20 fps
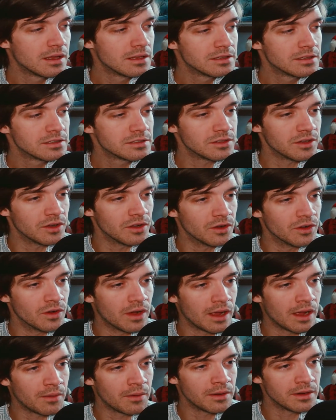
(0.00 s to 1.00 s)
So
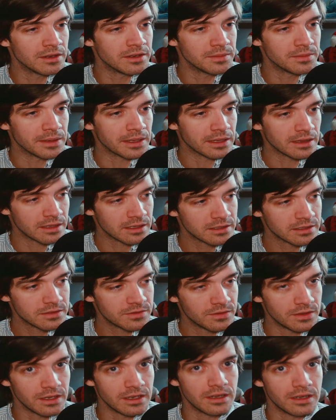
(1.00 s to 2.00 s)
I wanted to make this
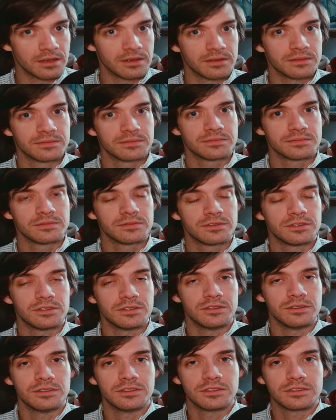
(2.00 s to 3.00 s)
video
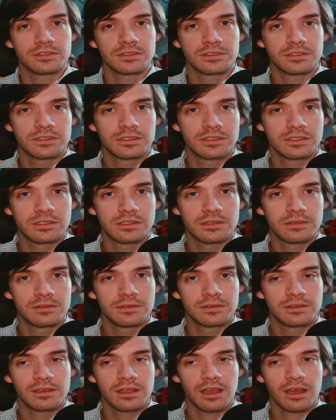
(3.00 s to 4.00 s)
to just
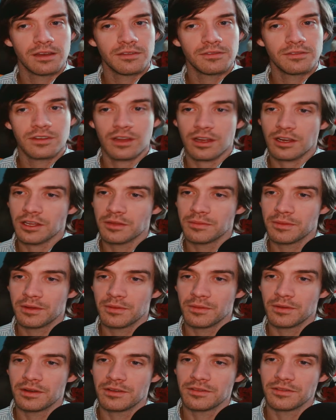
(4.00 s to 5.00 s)
kind of document
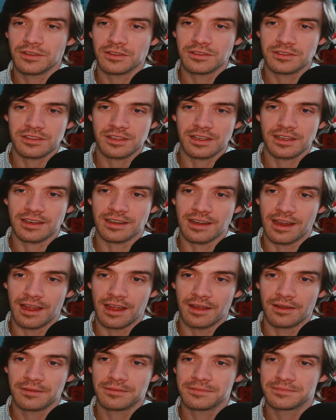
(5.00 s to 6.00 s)
what it feels like
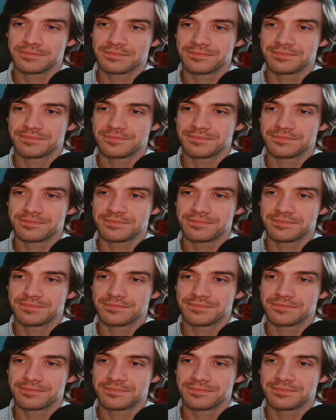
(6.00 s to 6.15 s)
now.